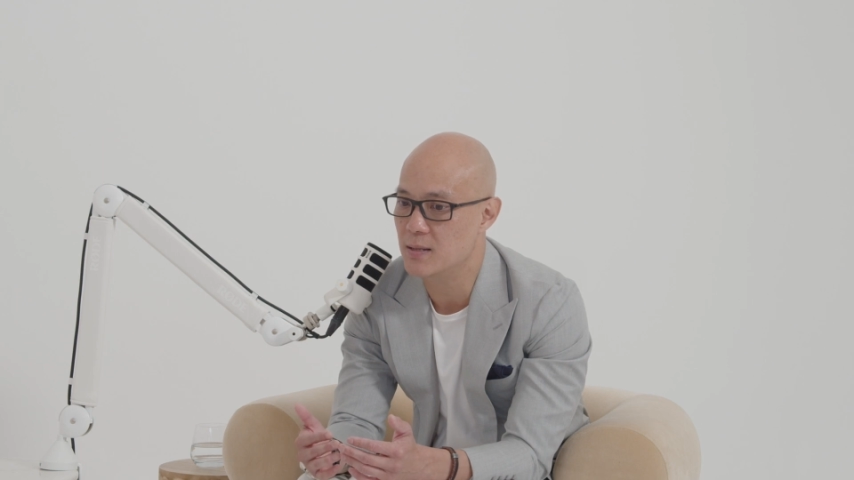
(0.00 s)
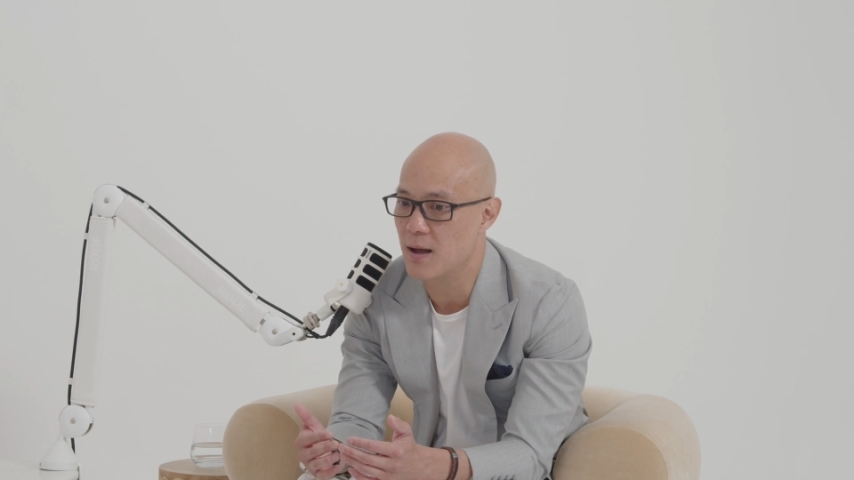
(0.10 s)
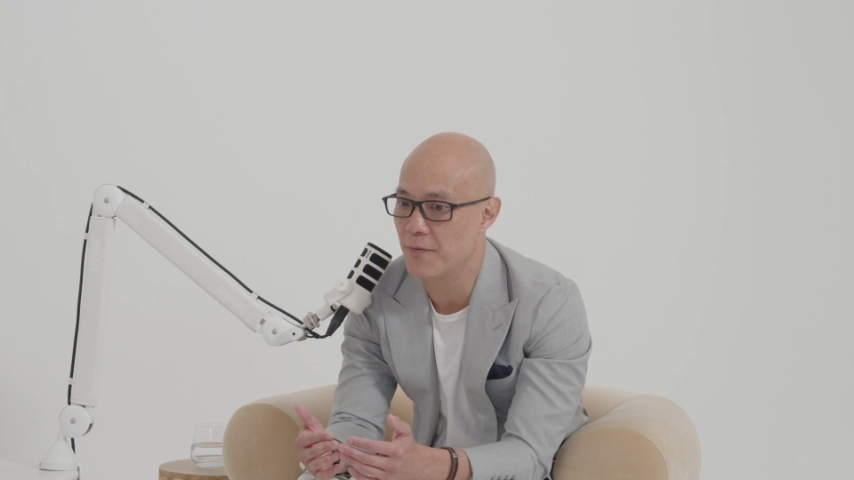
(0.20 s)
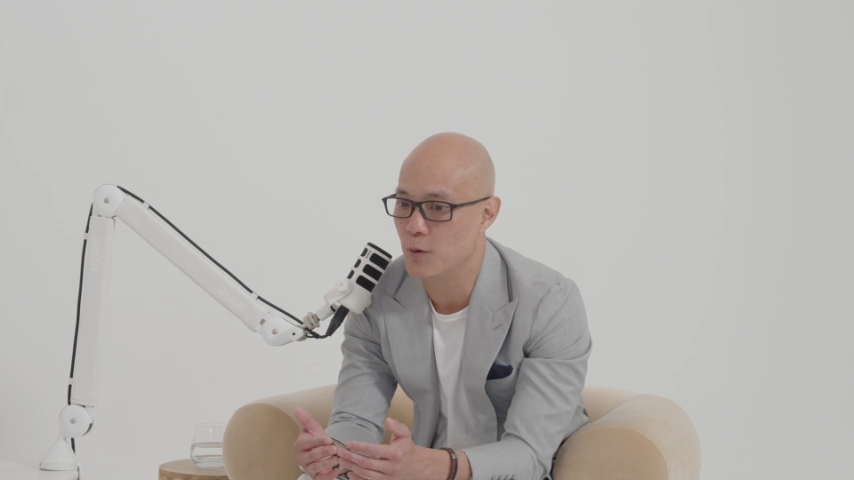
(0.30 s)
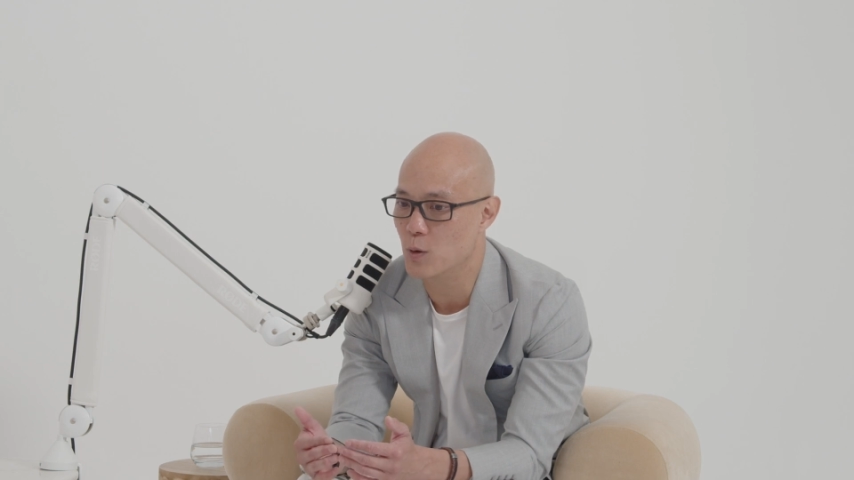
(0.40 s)

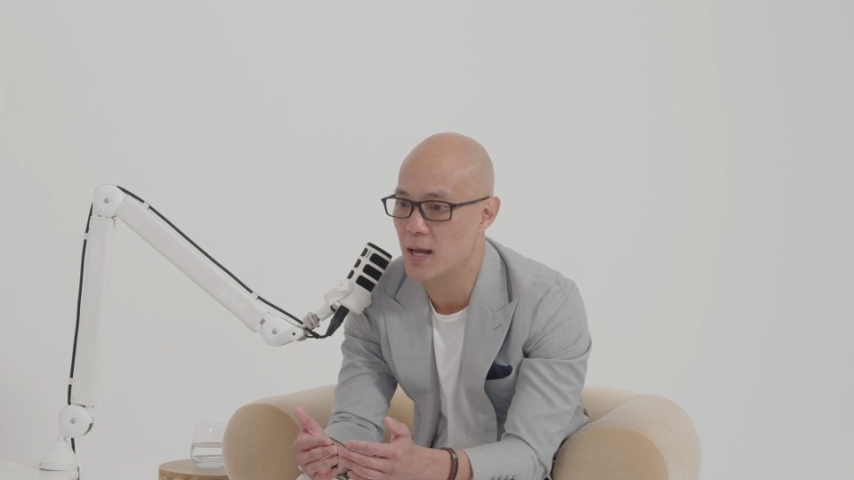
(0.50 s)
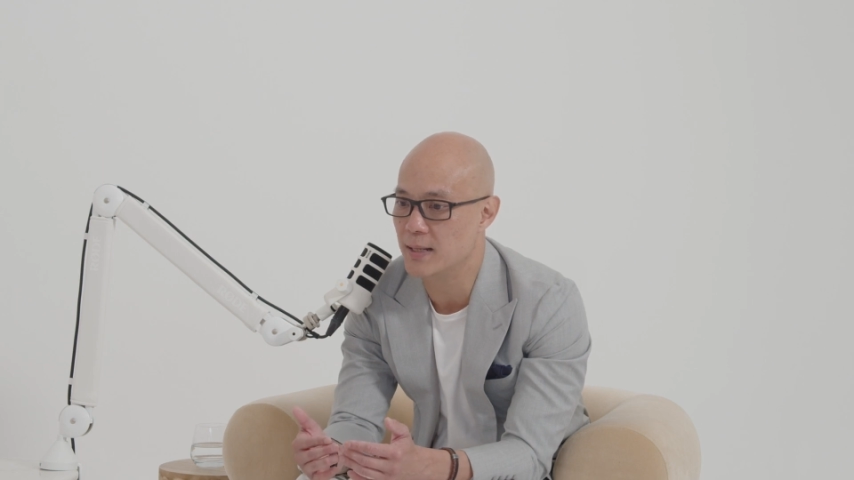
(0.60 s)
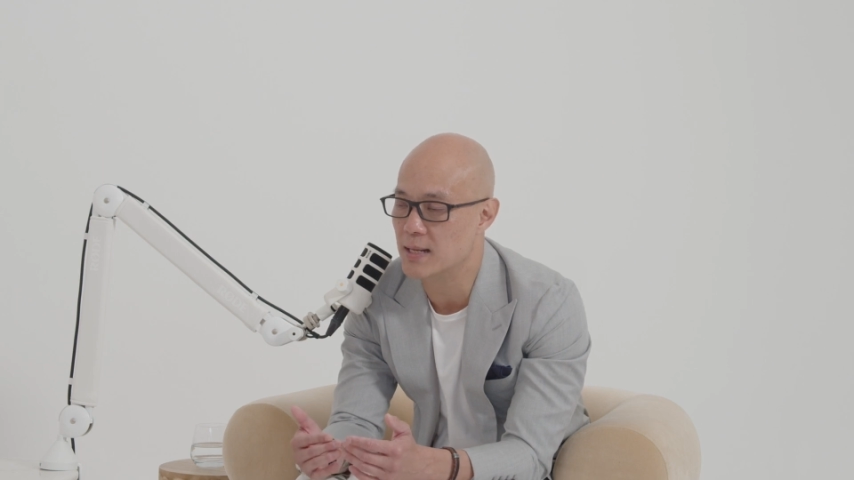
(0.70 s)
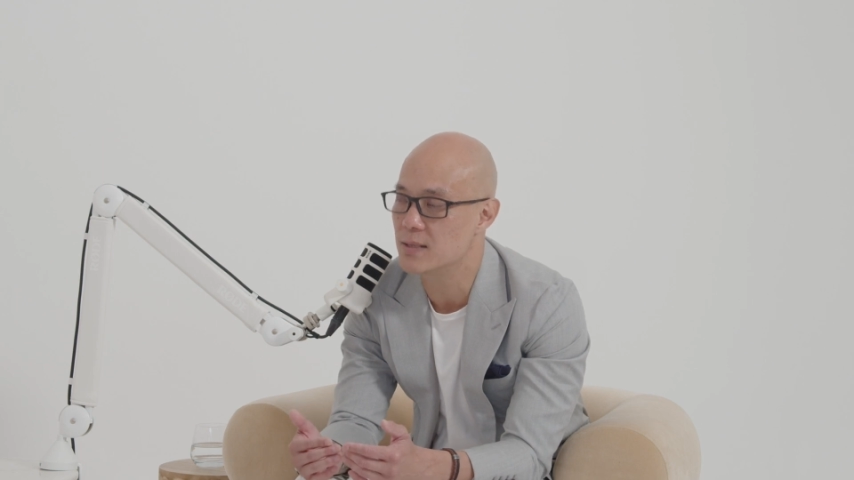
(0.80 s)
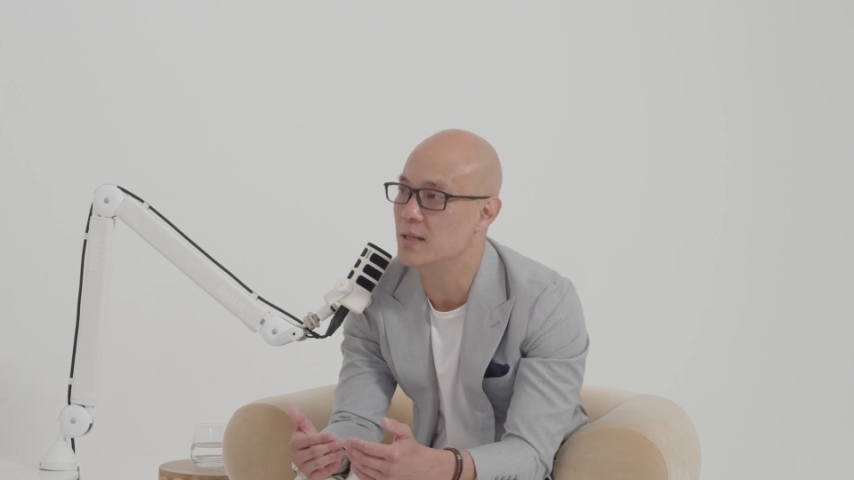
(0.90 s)
I feel like
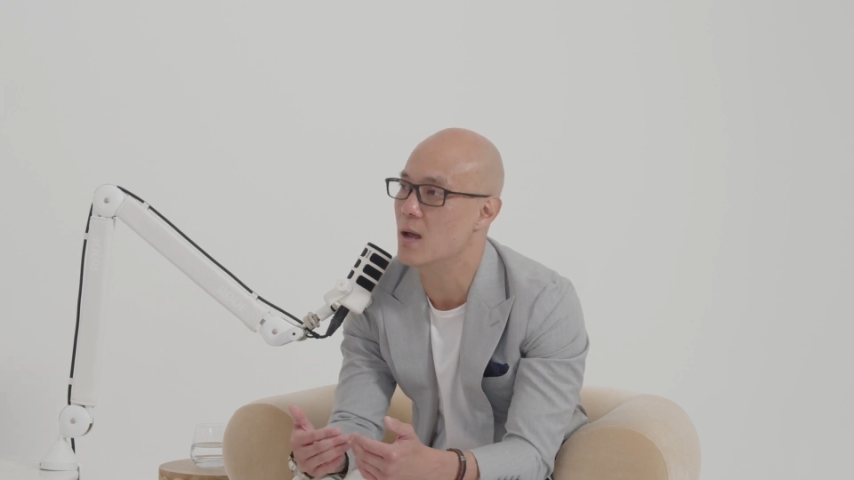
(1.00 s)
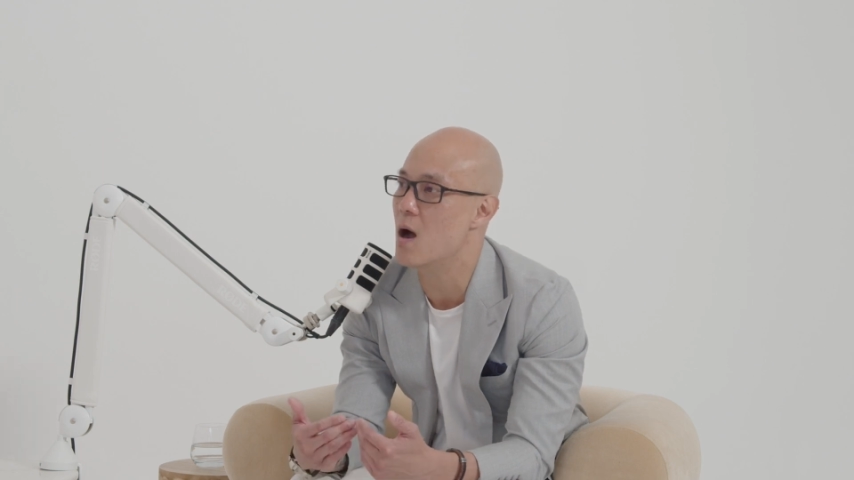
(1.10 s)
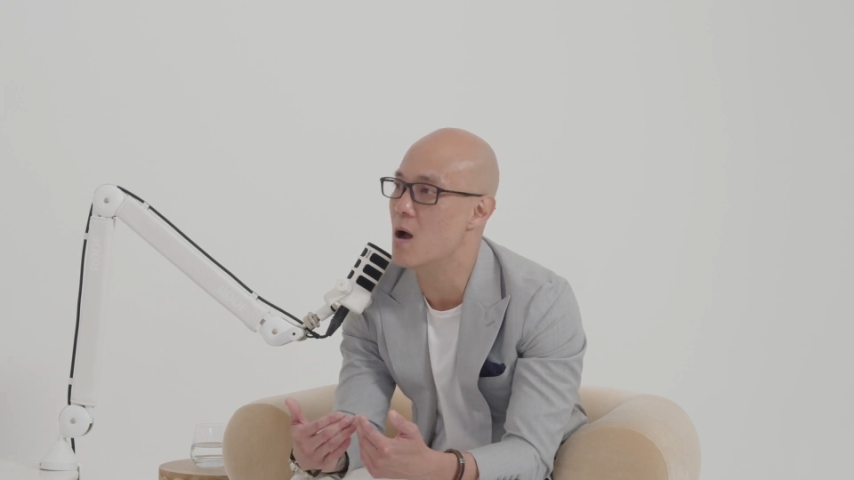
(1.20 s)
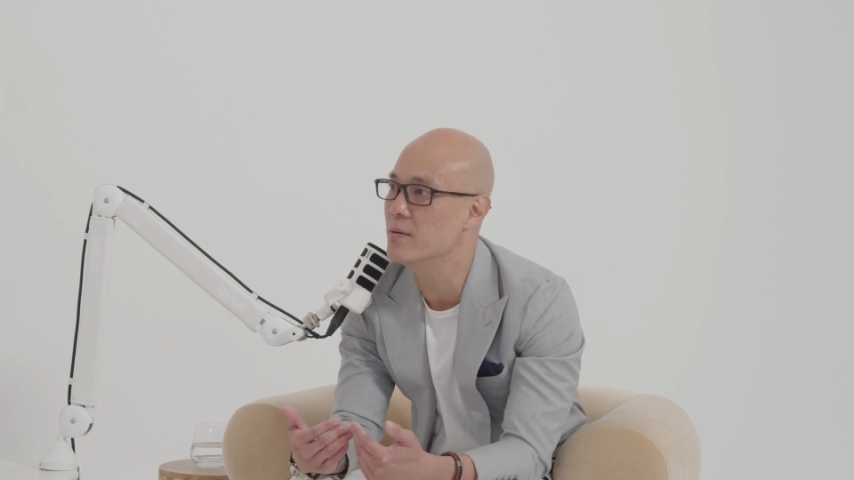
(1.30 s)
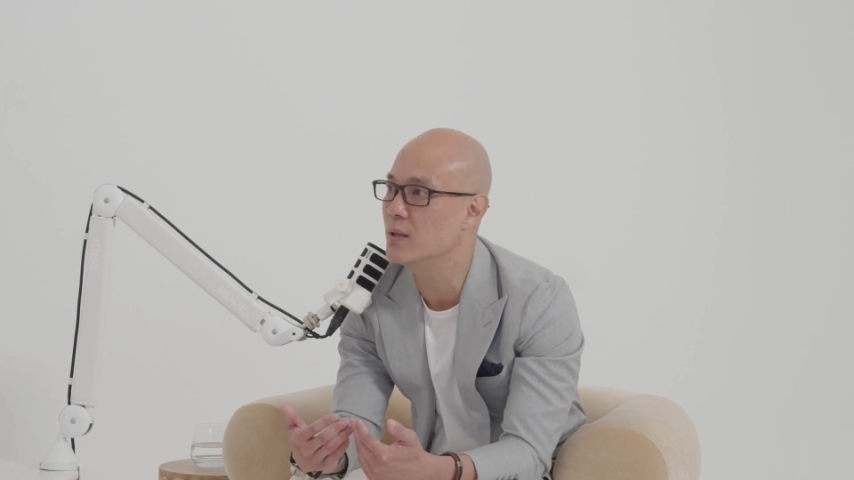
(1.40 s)
that's the
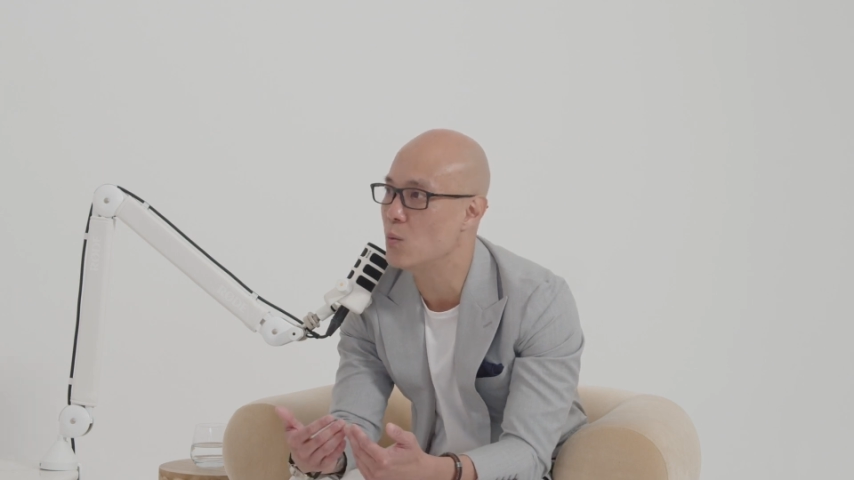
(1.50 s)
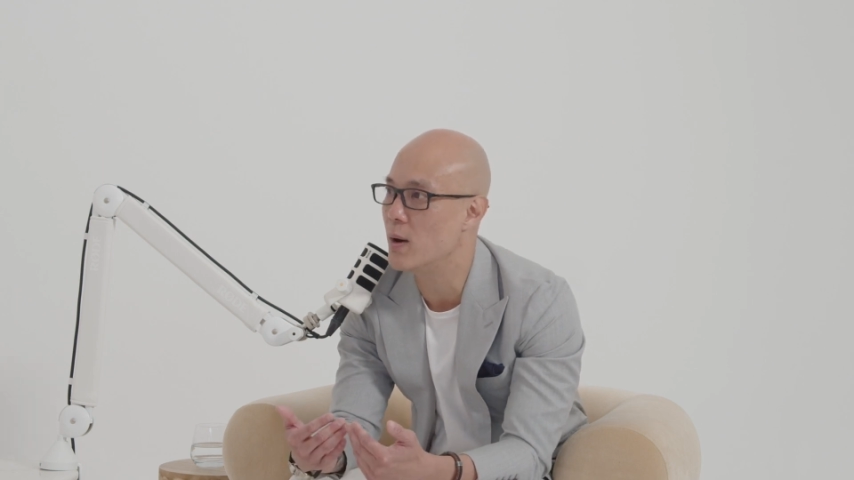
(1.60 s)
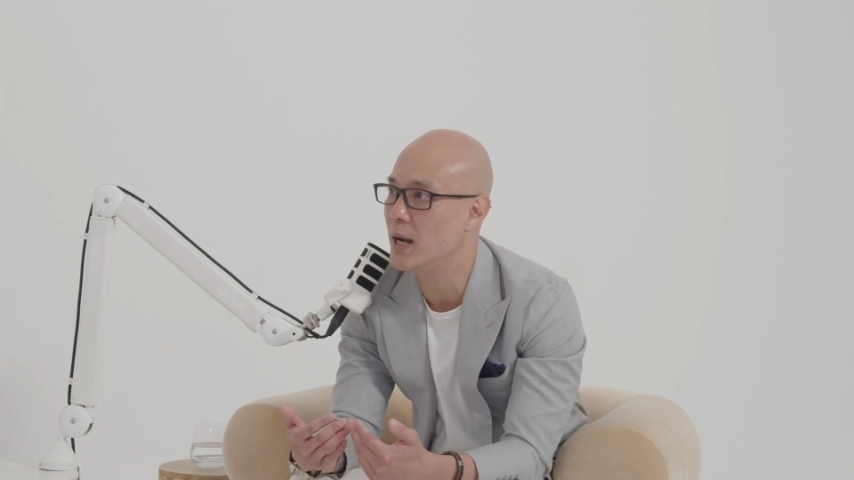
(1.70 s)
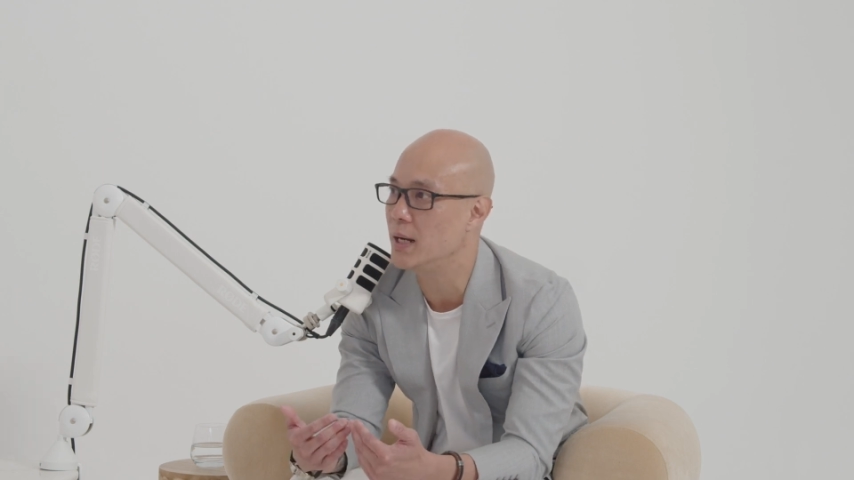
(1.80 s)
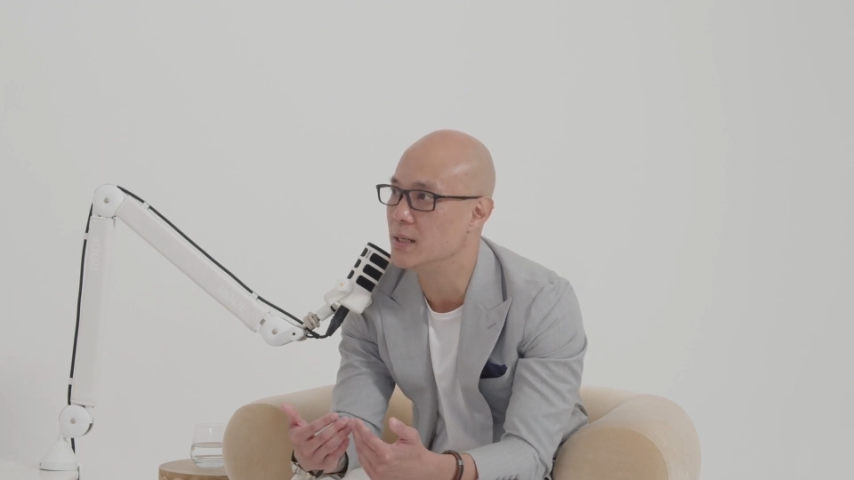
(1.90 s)
only
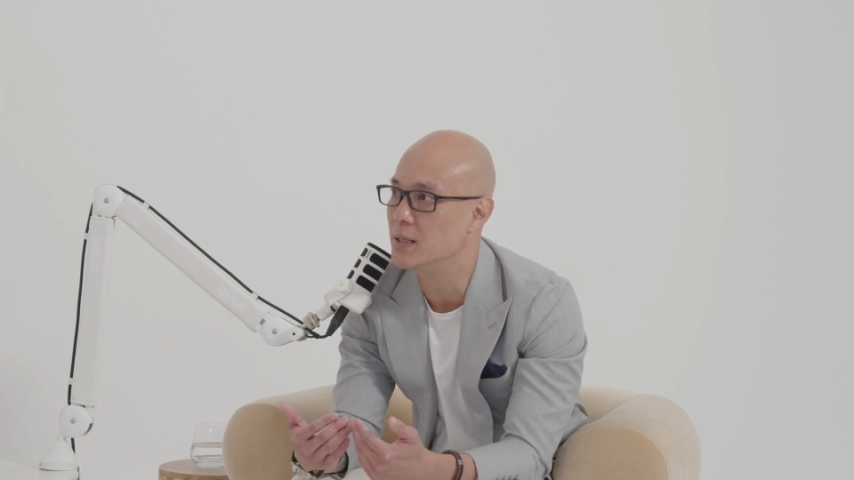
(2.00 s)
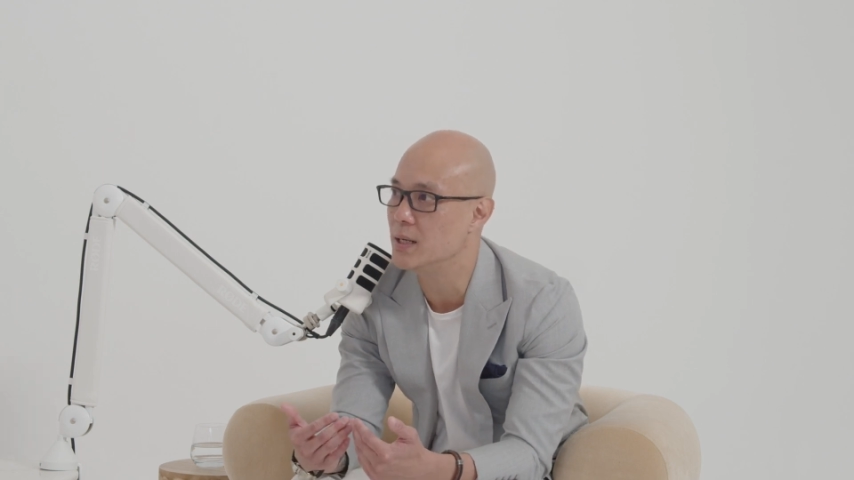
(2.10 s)
way